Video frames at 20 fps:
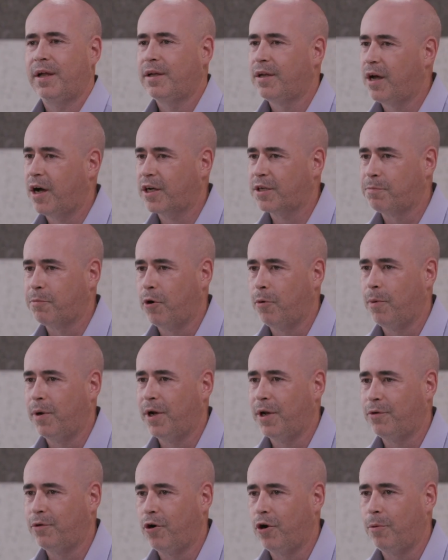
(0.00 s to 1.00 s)
Knox
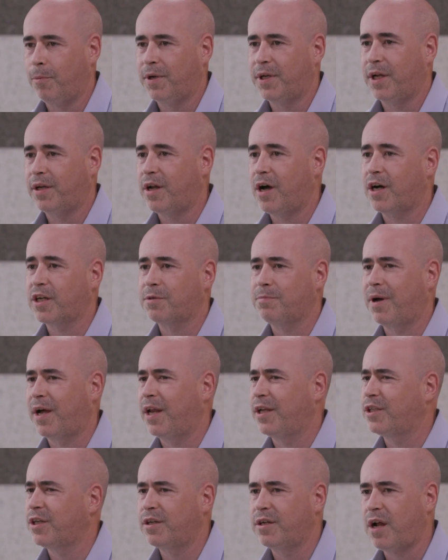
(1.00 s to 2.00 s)
Mobile Enrollment and Knox
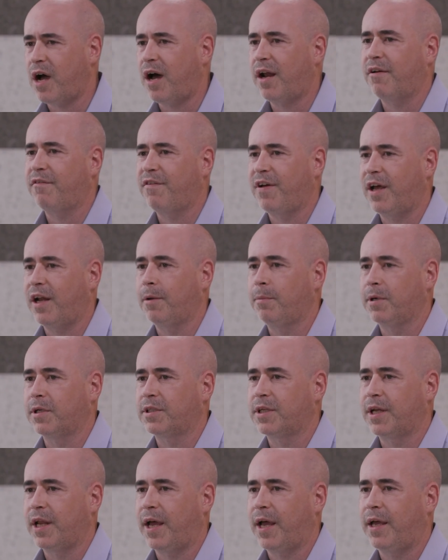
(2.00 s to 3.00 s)
Manage are not available
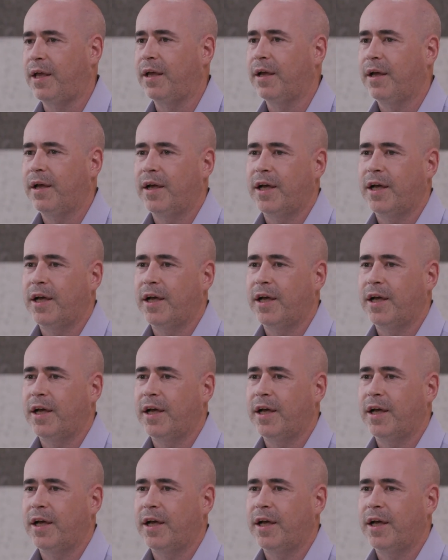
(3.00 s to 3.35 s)
today,